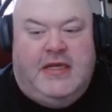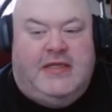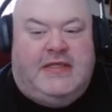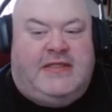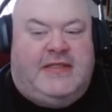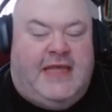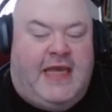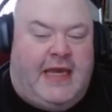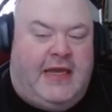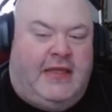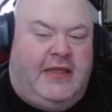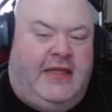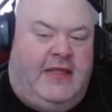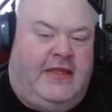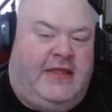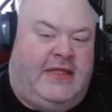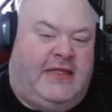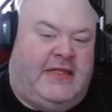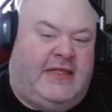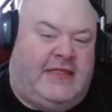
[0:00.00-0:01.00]
Sadly,
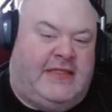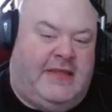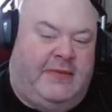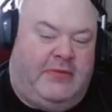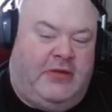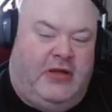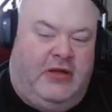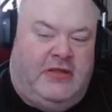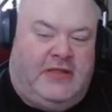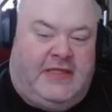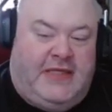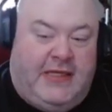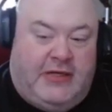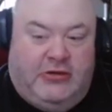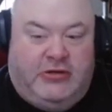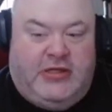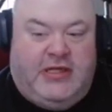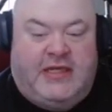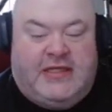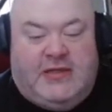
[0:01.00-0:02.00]
the Decepticon
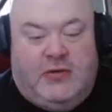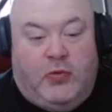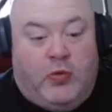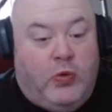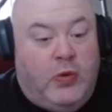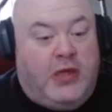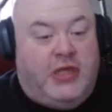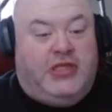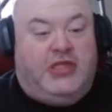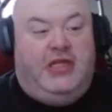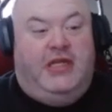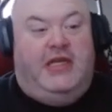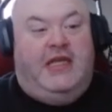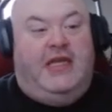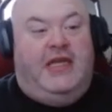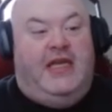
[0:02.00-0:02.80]
Seeker doesn't, which